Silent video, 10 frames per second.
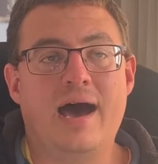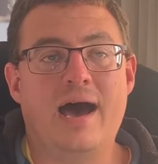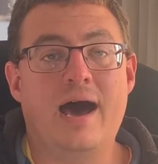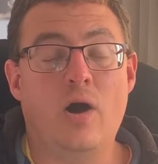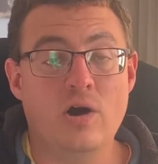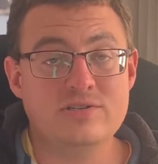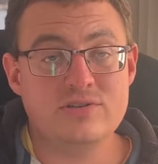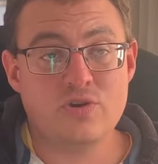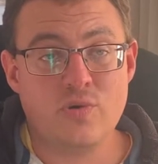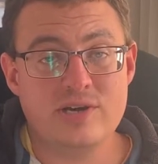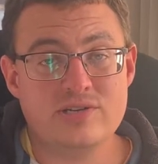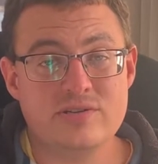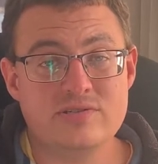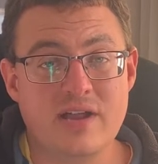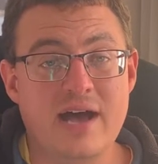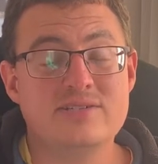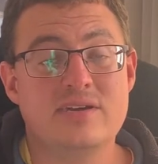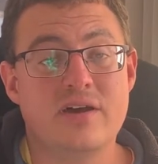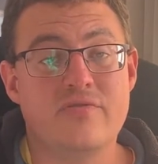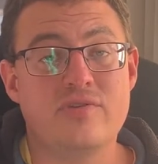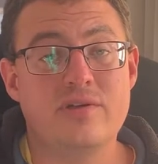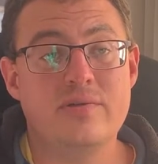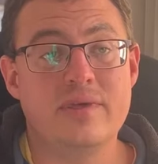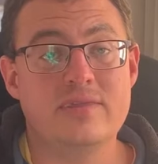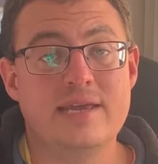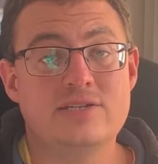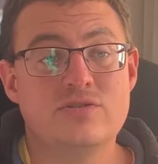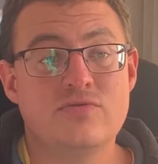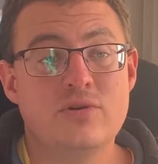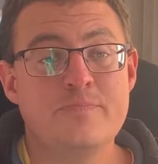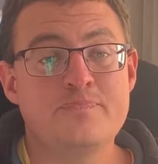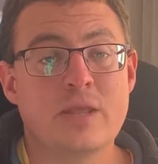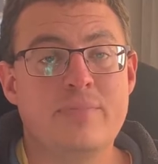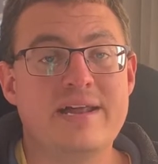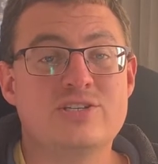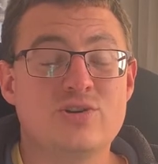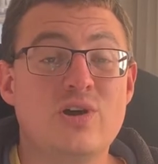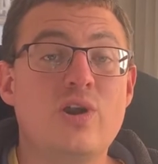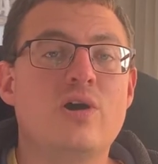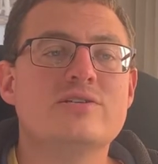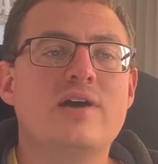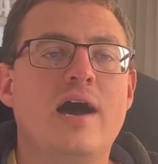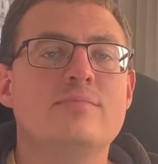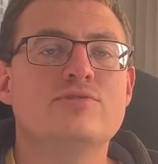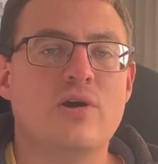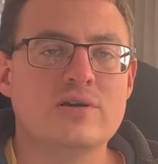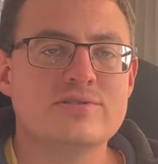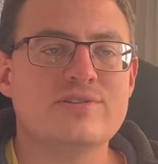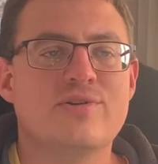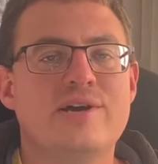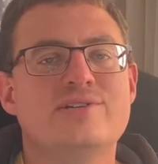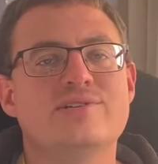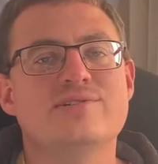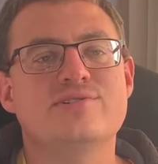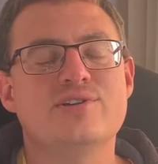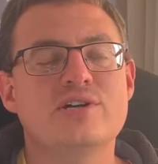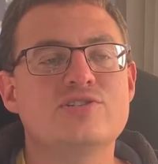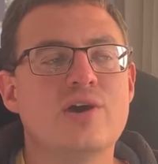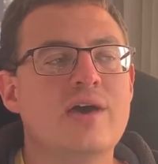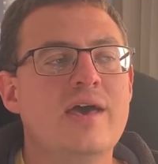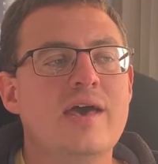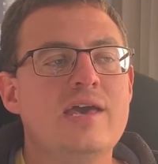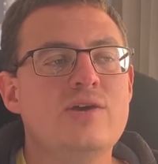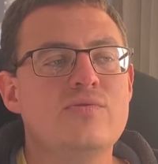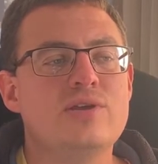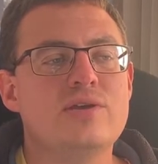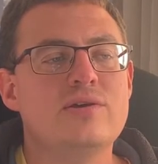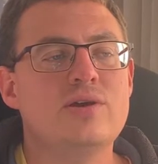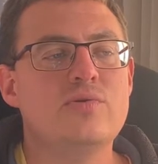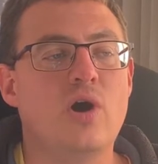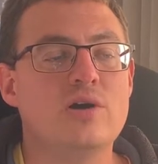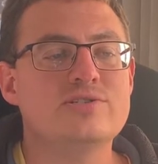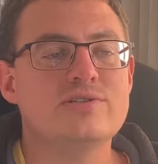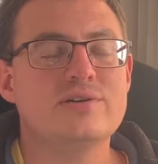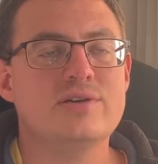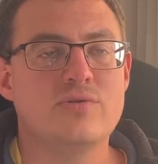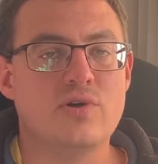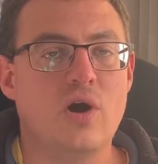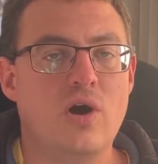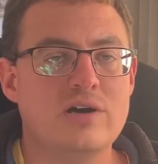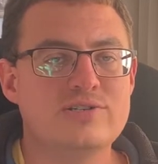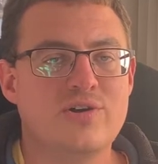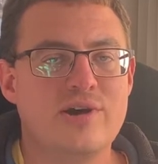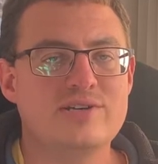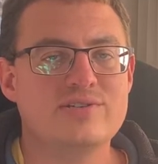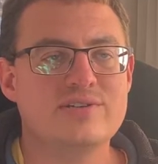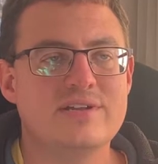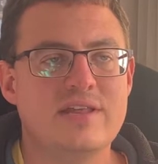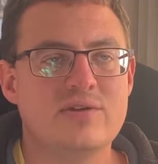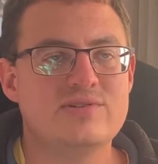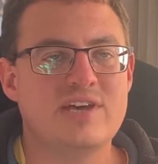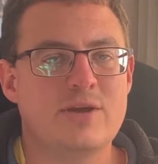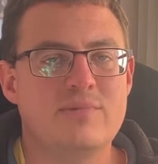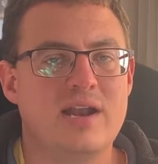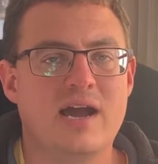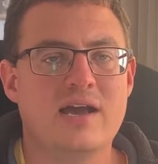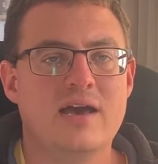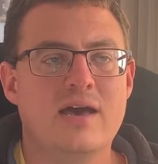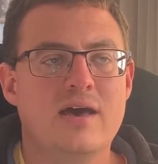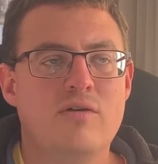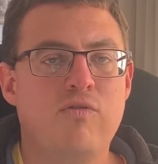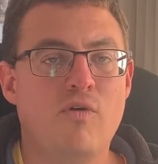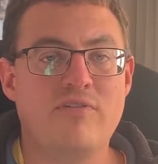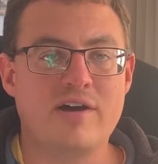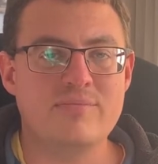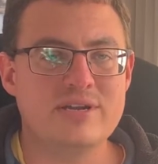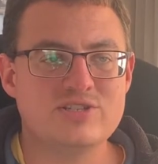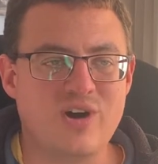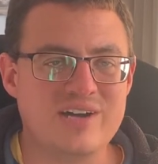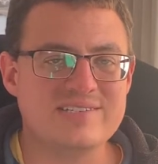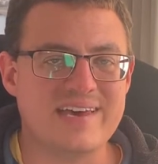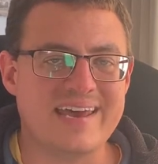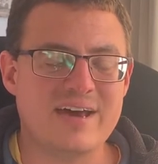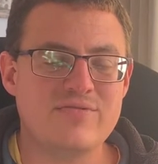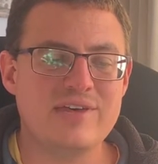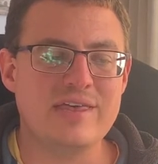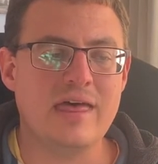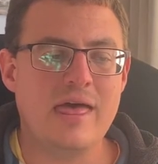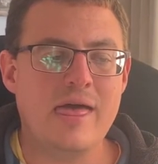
I answered the questions nicely, I feel, in the interview, but I took a long time to answer the questions, So he would ask a question, and then it would take me like 4 or 5 minutes to answer, and I feel